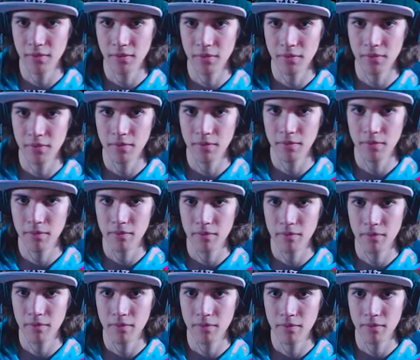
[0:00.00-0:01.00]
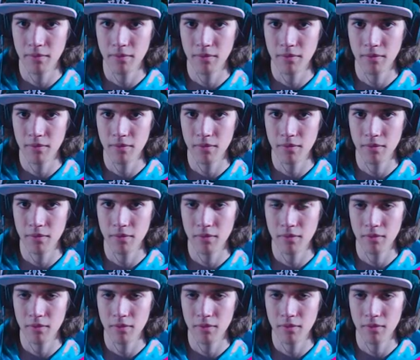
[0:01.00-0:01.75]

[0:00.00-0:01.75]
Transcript: (silence)